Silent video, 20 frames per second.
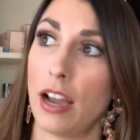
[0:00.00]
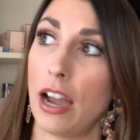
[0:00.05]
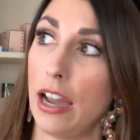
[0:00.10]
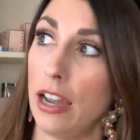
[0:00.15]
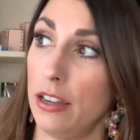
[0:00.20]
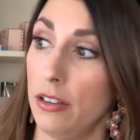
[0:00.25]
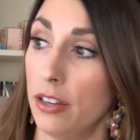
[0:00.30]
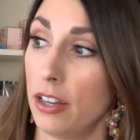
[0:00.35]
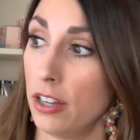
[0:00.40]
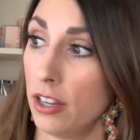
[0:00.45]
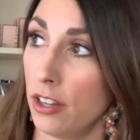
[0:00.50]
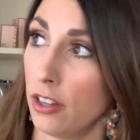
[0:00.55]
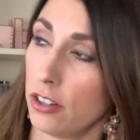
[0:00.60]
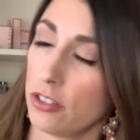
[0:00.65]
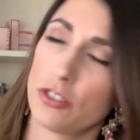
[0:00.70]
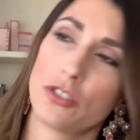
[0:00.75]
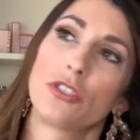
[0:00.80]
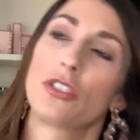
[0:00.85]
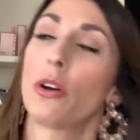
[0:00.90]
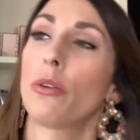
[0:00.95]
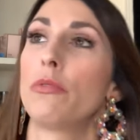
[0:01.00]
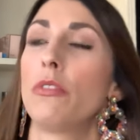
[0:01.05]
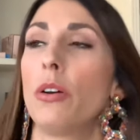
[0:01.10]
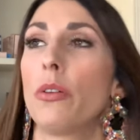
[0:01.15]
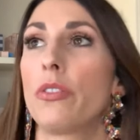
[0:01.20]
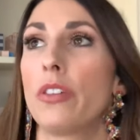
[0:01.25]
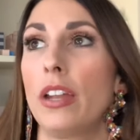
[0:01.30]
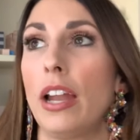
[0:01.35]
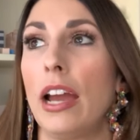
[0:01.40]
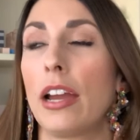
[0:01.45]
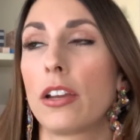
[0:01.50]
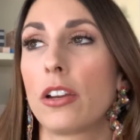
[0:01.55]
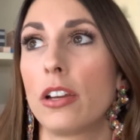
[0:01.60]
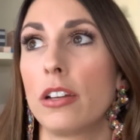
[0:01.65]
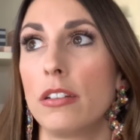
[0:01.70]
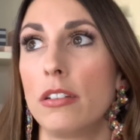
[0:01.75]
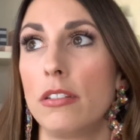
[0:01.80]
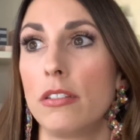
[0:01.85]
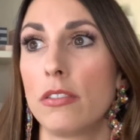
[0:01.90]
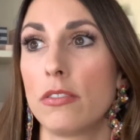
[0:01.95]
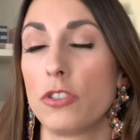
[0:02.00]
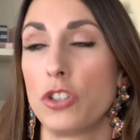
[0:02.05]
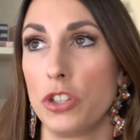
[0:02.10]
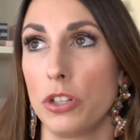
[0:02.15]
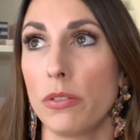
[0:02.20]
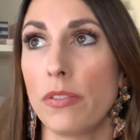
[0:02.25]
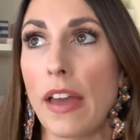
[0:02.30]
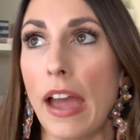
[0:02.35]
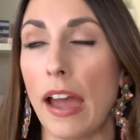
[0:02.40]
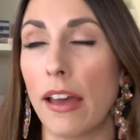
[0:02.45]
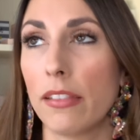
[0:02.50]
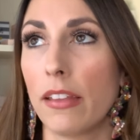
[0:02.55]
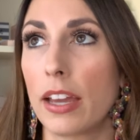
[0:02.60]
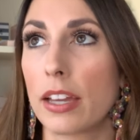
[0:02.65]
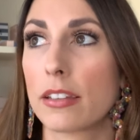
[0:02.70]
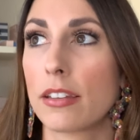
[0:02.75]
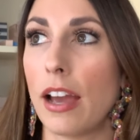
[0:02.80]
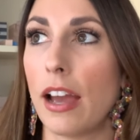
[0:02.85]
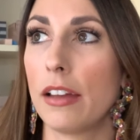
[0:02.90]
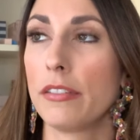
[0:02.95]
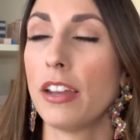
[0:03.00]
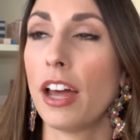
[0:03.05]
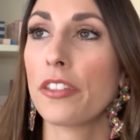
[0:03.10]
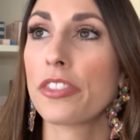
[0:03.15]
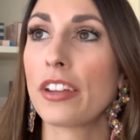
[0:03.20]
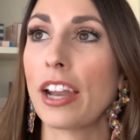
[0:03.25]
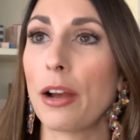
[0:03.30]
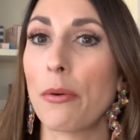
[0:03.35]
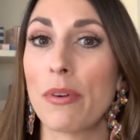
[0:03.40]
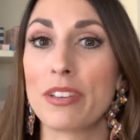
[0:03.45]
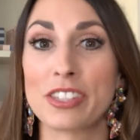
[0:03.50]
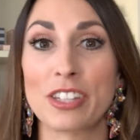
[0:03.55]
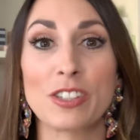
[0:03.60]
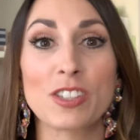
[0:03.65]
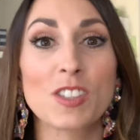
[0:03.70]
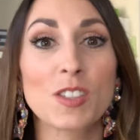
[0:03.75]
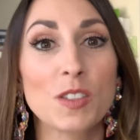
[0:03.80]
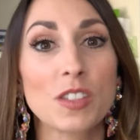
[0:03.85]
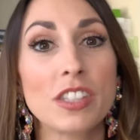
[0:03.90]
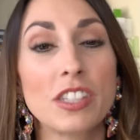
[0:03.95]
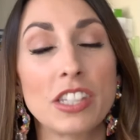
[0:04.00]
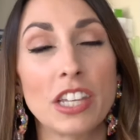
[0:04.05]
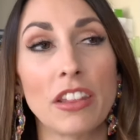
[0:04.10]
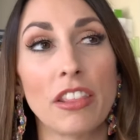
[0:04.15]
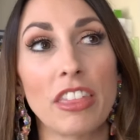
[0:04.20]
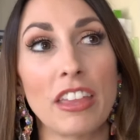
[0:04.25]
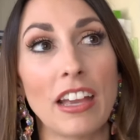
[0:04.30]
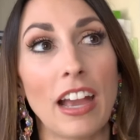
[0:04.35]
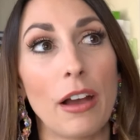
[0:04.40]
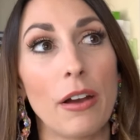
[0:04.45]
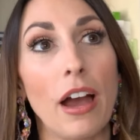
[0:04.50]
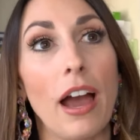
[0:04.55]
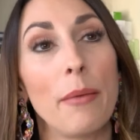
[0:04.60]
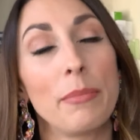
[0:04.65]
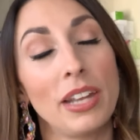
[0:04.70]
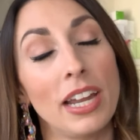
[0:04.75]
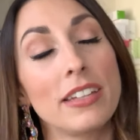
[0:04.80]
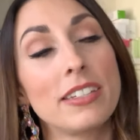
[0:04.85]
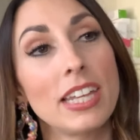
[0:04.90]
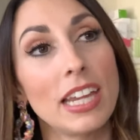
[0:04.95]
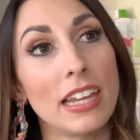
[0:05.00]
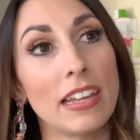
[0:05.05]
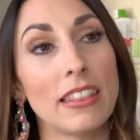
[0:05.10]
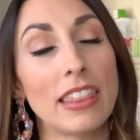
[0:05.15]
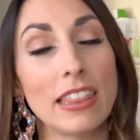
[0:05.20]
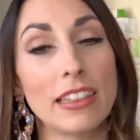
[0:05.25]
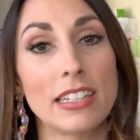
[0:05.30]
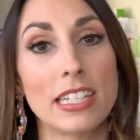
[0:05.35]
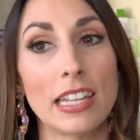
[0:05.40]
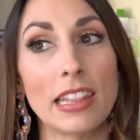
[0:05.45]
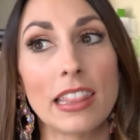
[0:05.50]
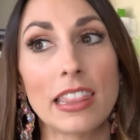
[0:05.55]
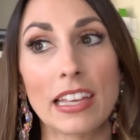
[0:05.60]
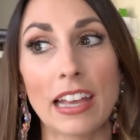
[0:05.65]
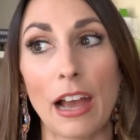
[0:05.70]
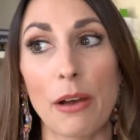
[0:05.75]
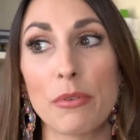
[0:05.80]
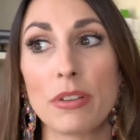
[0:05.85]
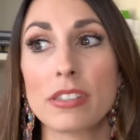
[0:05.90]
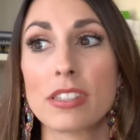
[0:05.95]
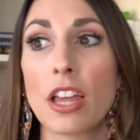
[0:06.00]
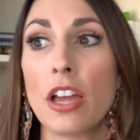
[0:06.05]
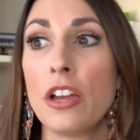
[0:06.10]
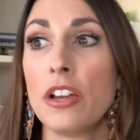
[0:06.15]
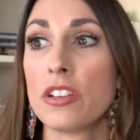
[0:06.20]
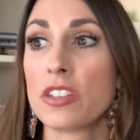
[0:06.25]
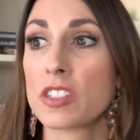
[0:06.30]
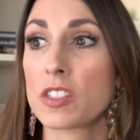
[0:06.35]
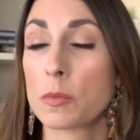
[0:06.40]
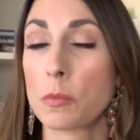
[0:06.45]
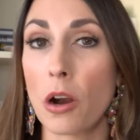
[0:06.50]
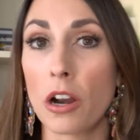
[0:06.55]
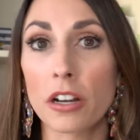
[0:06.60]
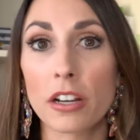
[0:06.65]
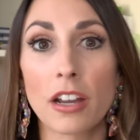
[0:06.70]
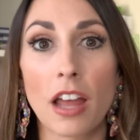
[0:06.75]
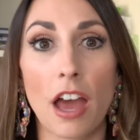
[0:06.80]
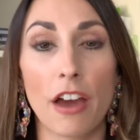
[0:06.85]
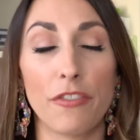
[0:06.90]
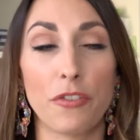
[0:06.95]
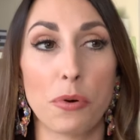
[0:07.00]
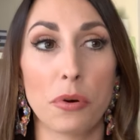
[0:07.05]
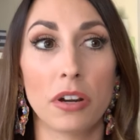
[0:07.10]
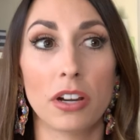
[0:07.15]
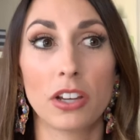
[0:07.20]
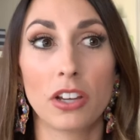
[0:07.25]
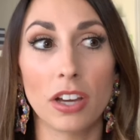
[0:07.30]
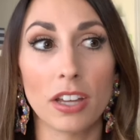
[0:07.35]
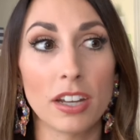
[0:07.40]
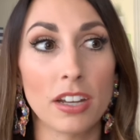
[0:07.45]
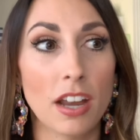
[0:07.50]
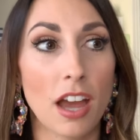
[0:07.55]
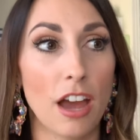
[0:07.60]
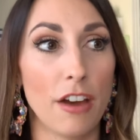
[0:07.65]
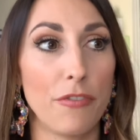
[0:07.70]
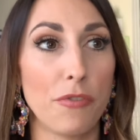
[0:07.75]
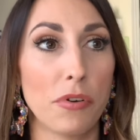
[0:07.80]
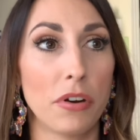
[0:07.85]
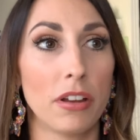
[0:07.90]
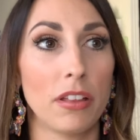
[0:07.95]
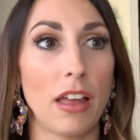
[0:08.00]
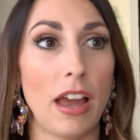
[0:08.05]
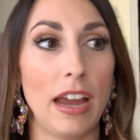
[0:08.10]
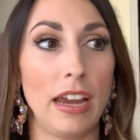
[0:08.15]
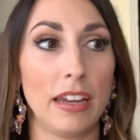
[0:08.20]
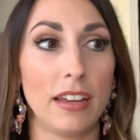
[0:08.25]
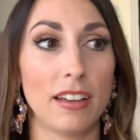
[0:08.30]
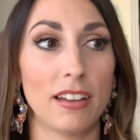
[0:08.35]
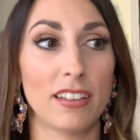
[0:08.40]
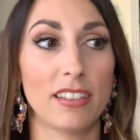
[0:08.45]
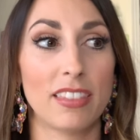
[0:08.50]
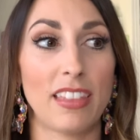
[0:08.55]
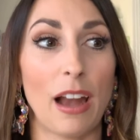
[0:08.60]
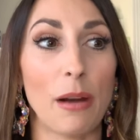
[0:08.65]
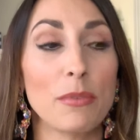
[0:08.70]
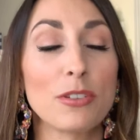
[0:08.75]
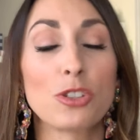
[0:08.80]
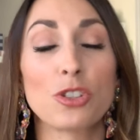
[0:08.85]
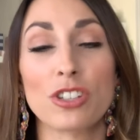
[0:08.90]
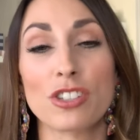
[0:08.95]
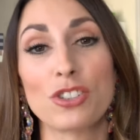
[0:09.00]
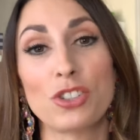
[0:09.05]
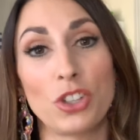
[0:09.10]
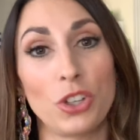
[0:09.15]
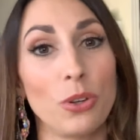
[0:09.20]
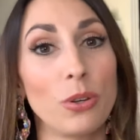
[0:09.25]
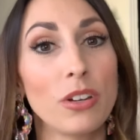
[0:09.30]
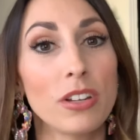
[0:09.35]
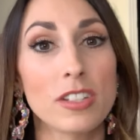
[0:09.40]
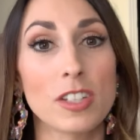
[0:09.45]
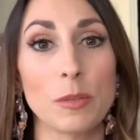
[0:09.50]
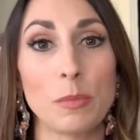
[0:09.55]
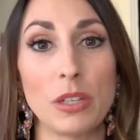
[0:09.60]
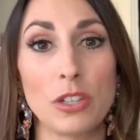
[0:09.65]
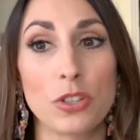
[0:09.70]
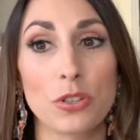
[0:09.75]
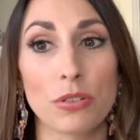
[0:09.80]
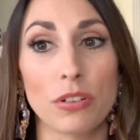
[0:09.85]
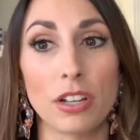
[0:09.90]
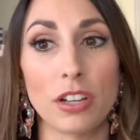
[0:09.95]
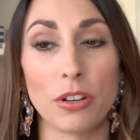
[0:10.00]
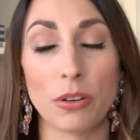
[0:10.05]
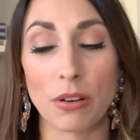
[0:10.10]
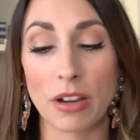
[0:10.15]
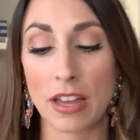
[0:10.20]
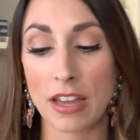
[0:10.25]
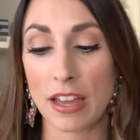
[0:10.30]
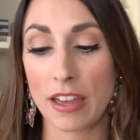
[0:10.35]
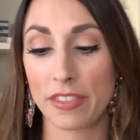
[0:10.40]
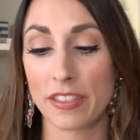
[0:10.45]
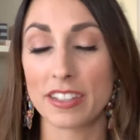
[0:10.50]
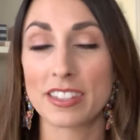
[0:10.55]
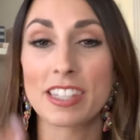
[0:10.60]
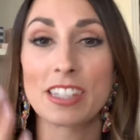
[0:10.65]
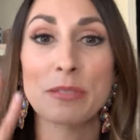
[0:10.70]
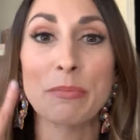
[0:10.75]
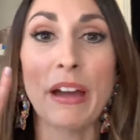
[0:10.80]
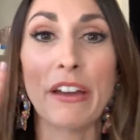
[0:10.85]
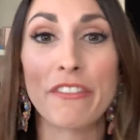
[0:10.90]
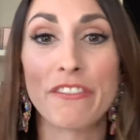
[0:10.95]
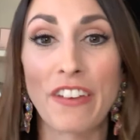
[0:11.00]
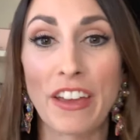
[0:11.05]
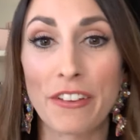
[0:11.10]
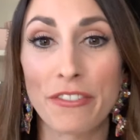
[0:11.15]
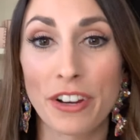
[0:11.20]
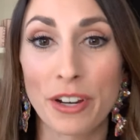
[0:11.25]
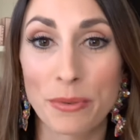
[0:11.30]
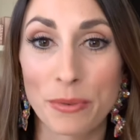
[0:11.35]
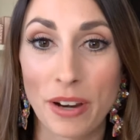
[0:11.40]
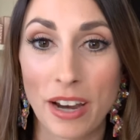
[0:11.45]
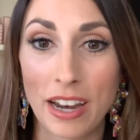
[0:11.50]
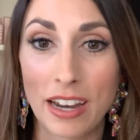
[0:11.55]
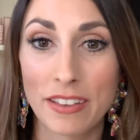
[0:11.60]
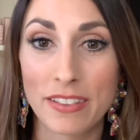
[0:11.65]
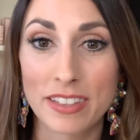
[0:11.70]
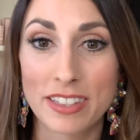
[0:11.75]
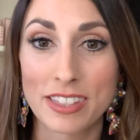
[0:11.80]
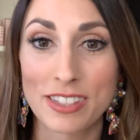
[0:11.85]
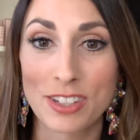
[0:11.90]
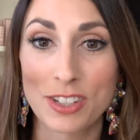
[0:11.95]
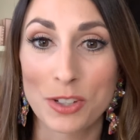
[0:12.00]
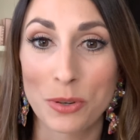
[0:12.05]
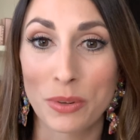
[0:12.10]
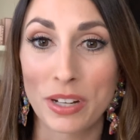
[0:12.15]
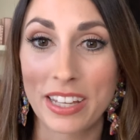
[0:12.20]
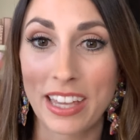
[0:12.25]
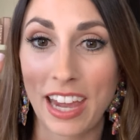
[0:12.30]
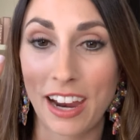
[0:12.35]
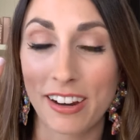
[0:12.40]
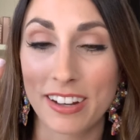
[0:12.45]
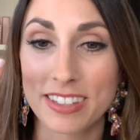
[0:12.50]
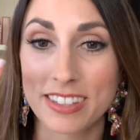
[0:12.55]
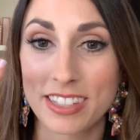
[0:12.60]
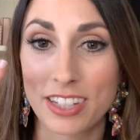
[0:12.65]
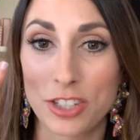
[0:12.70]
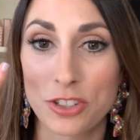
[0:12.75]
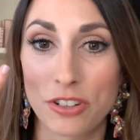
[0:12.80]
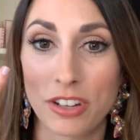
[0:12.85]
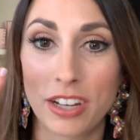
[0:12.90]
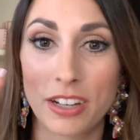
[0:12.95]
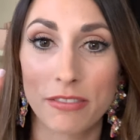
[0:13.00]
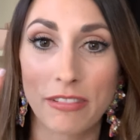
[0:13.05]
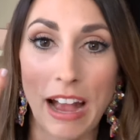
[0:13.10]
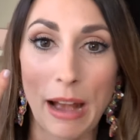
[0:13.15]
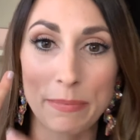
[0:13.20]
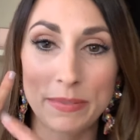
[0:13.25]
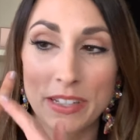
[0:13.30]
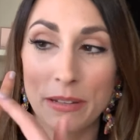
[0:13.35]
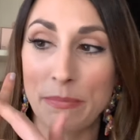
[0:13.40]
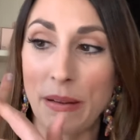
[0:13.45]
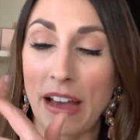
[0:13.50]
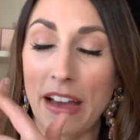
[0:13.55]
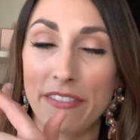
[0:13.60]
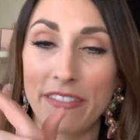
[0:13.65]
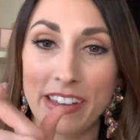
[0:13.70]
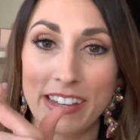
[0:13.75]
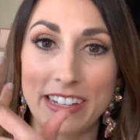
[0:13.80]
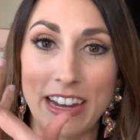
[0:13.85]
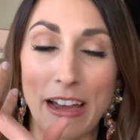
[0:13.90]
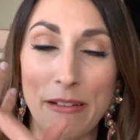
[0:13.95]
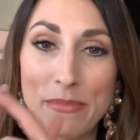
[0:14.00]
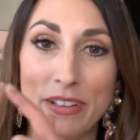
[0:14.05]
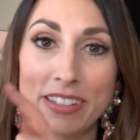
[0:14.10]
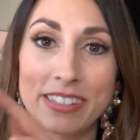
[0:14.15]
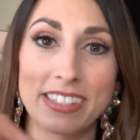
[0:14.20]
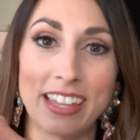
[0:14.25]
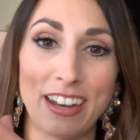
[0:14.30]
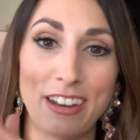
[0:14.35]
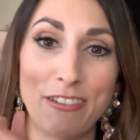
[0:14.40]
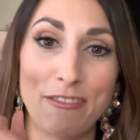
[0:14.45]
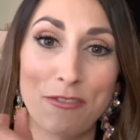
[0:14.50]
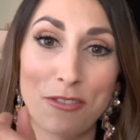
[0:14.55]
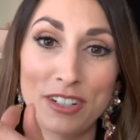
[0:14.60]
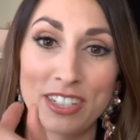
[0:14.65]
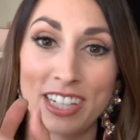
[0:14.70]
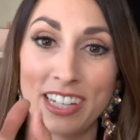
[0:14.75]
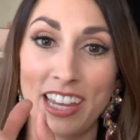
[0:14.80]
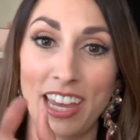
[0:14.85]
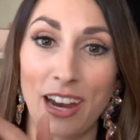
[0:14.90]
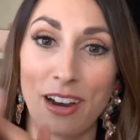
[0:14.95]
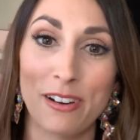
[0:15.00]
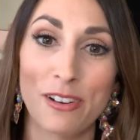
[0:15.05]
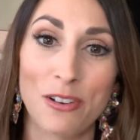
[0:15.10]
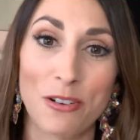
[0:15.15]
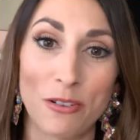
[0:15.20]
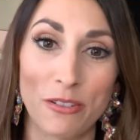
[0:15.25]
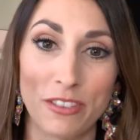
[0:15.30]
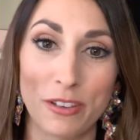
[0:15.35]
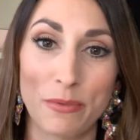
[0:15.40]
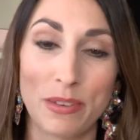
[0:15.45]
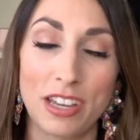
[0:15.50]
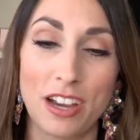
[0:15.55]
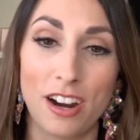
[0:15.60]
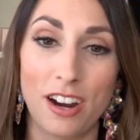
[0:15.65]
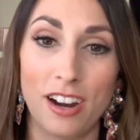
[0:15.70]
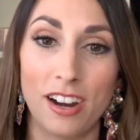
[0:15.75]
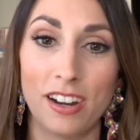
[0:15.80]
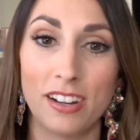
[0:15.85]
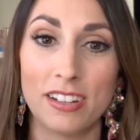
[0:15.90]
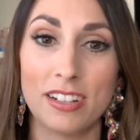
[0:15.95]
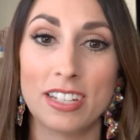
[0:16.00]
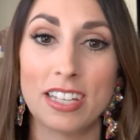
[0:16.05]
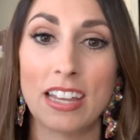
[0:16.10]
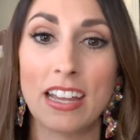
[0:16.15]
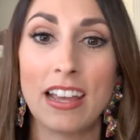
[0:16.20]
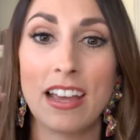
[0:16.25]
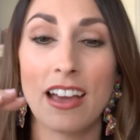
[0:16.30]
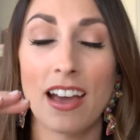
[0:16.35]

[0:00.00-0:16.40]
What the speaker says: I don't know that I could do that. Like, not that I didn't think I was smart enough or good enough, or like, that was just too good to be true. This is my favorite ring. This is a 20 karat citrine wrapped in pave diamonds set in 14 karat gold that we earned.